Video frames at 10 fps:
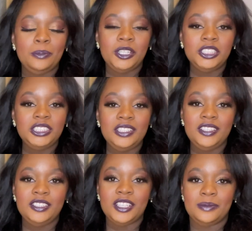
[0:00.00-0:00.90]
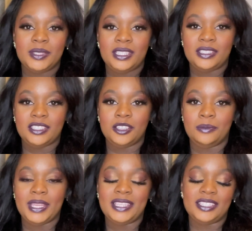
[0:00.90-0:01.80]
Obagi Nu-DERM system
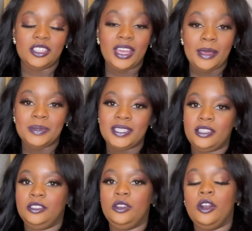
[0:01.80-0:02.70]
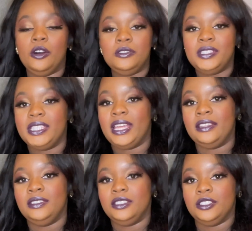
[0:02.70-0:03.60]
is the absolute gold
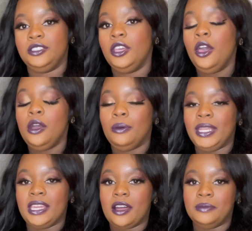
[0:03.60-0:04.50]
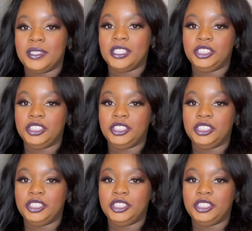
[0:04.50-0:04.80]
standard when it comes to